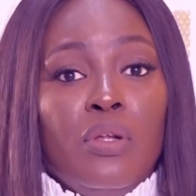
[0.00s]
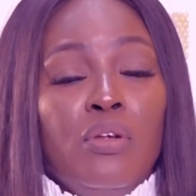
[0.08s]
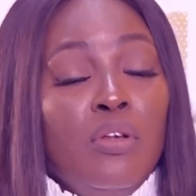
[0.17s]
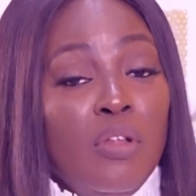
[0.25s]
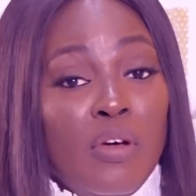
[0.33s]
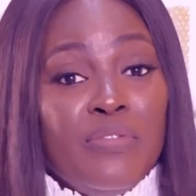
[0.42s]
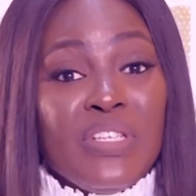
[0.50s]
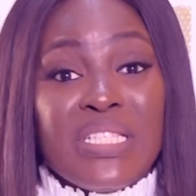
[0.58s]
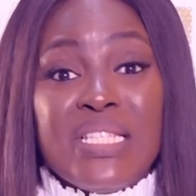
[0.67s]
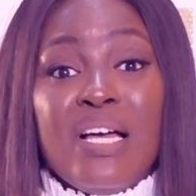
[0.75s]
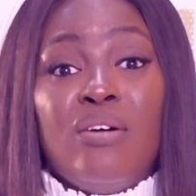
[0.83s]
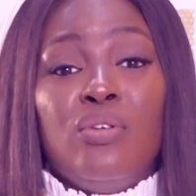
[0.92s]
Love
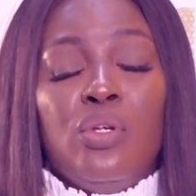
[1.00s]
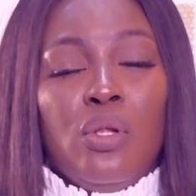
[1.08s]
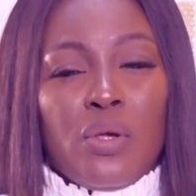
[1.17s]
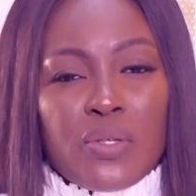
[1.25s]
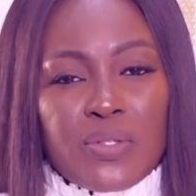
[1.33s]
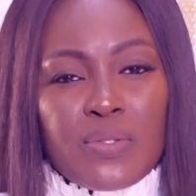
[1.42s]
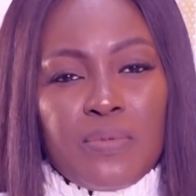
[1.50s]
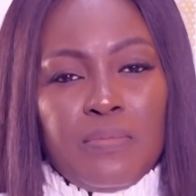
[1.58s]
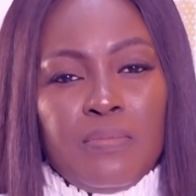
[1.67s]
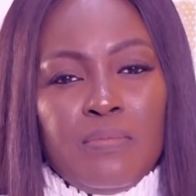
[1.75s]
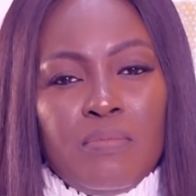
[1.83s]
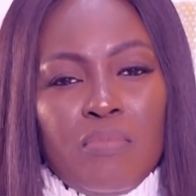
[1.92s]
is now lost.
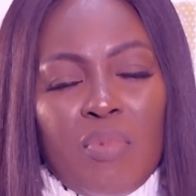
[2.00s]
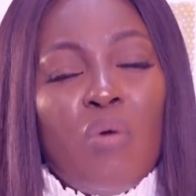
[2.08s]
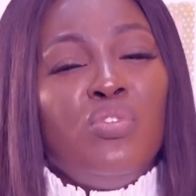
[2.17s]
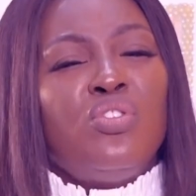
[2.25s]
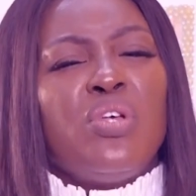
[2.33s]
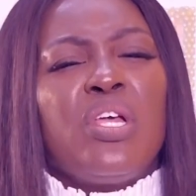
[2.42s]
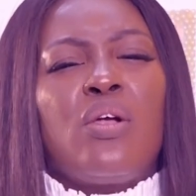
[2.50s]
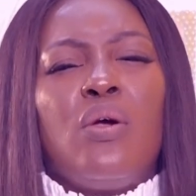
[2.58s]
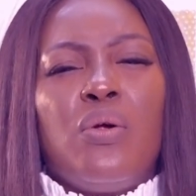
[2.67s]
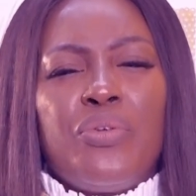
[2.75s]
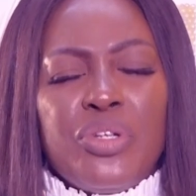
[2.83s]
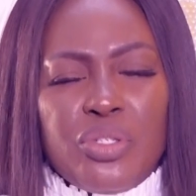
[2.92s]
I want to
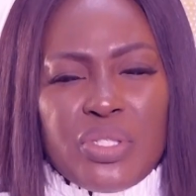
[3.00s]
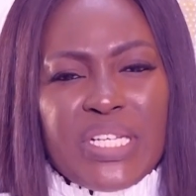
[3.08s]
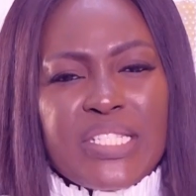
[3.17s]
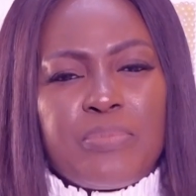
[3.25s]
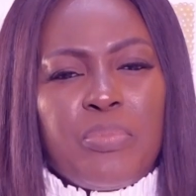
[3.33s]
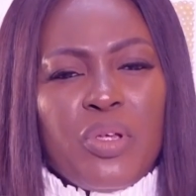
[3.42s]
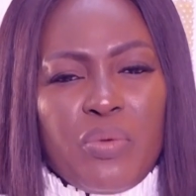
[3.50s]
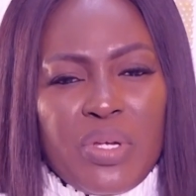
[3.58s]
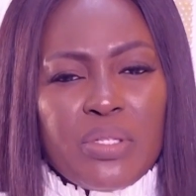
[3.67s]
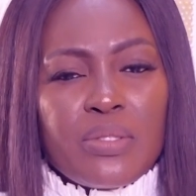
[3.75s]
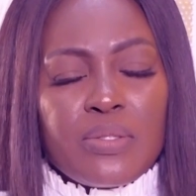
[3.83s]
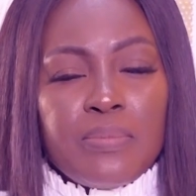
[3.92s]
encourage us as
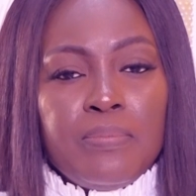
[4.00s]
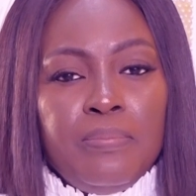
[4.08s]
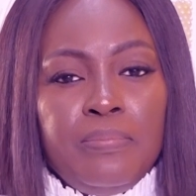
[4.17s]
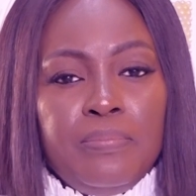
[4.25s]
parents